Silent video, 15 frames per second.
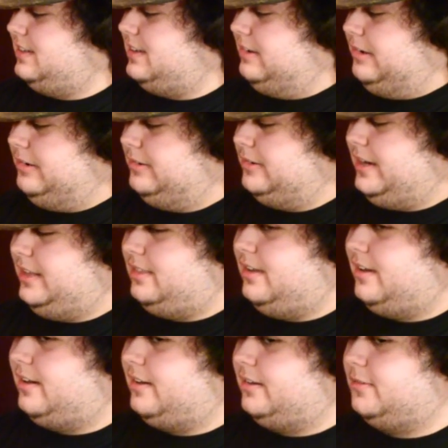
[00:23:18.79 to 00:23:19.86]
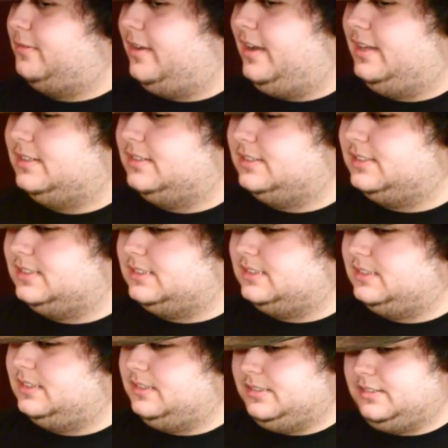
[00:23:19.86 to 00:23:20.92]
a hole right there on her face. It's just
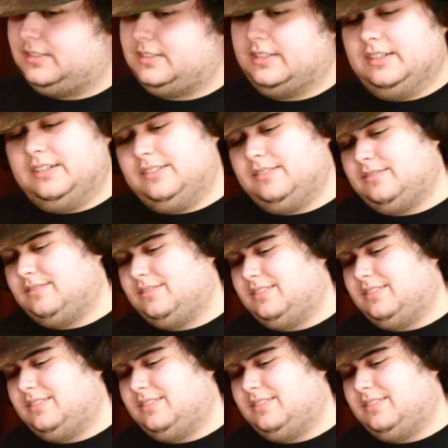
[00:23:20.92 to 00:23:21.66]
oh god.